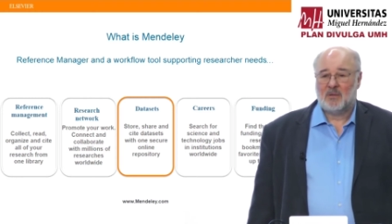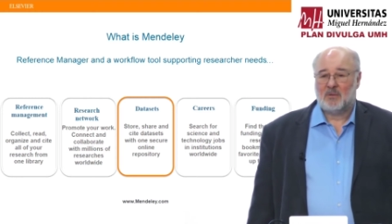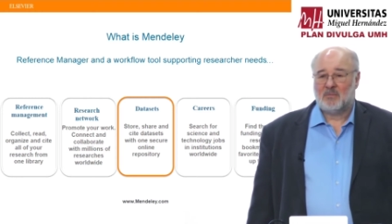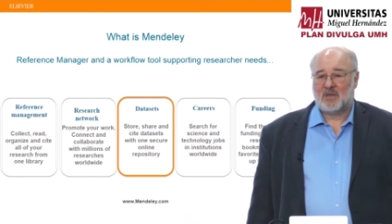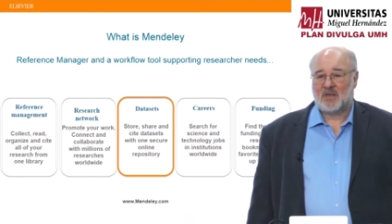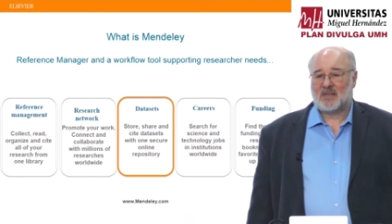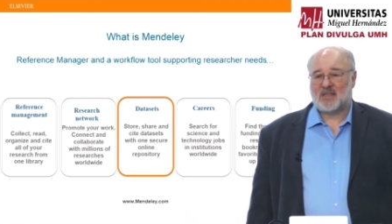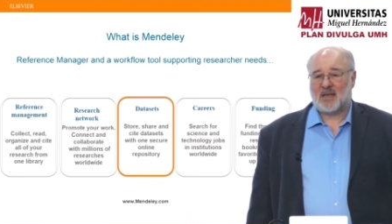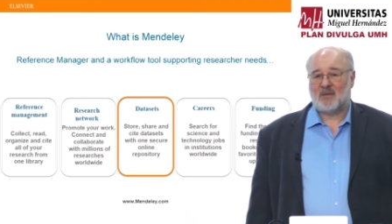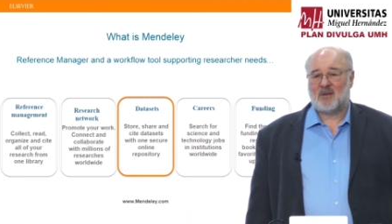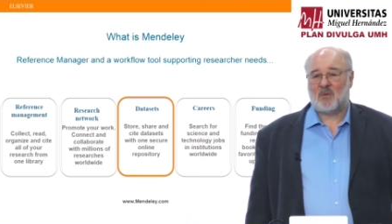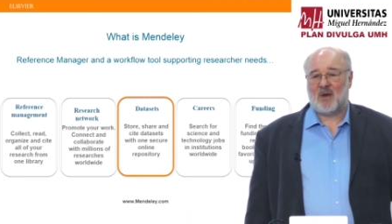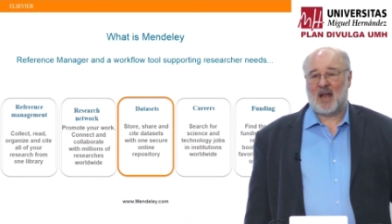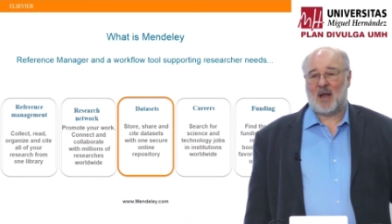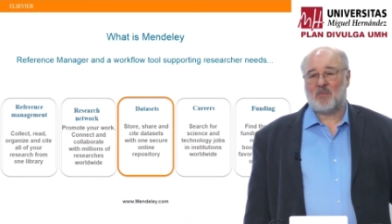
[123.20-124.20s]
but at the same time,
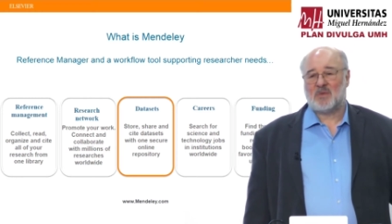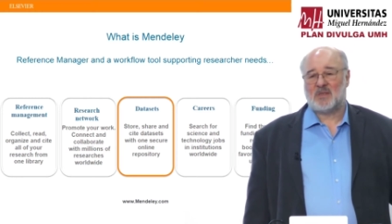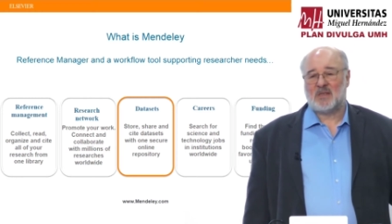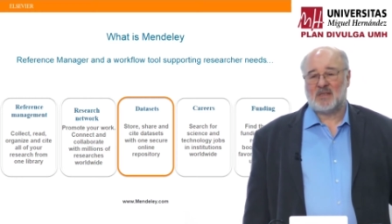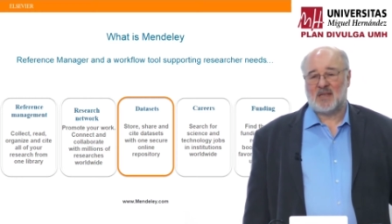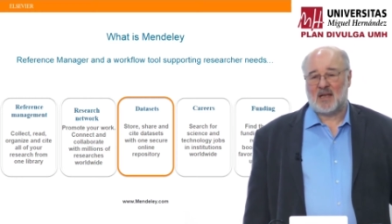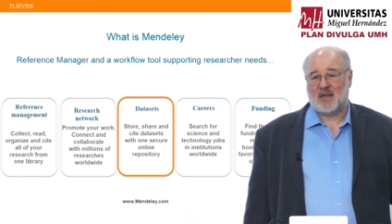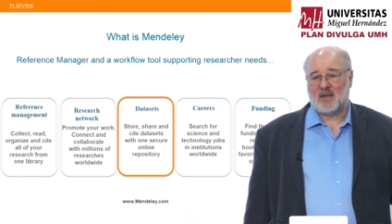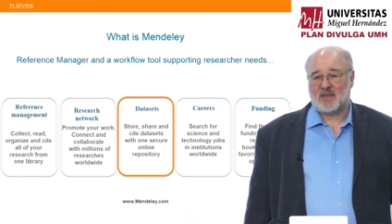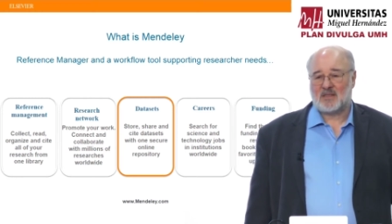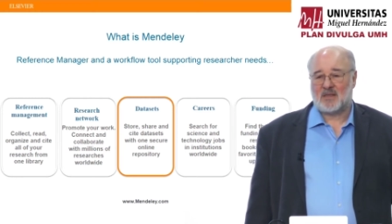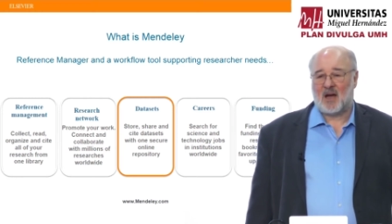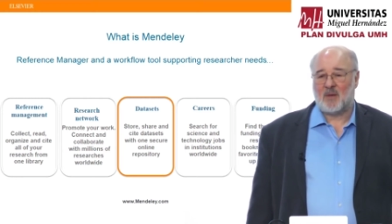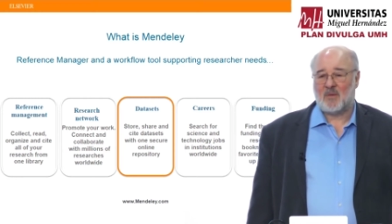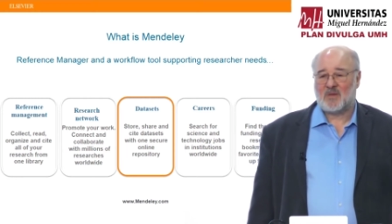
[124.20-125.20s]
what happens in 10 years'
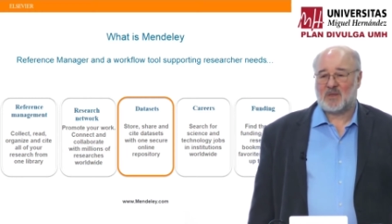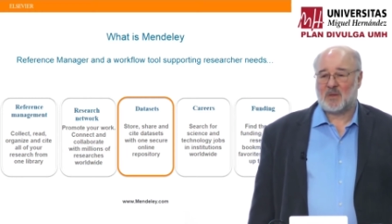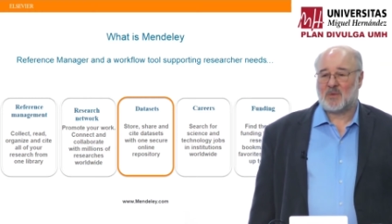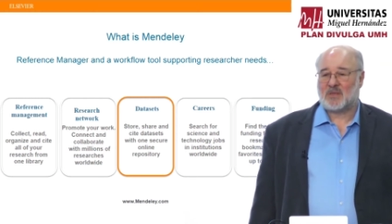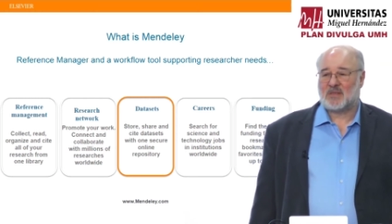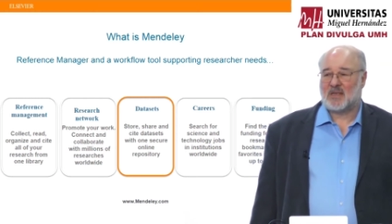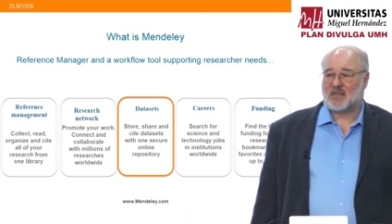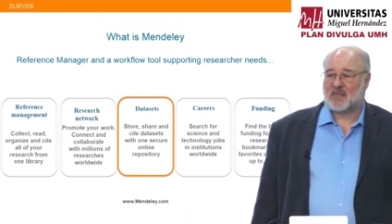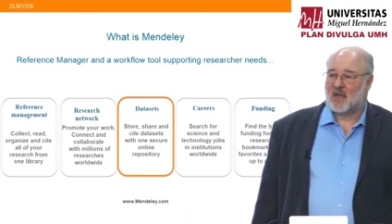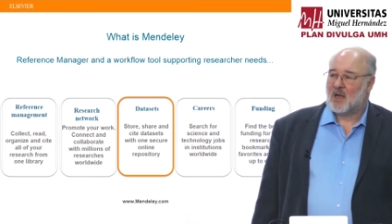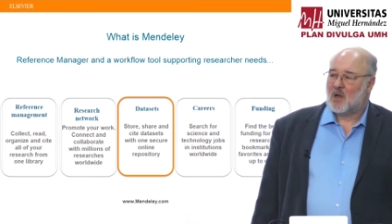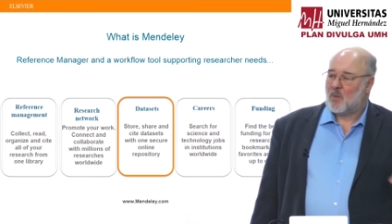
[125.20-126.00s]
time if someone says,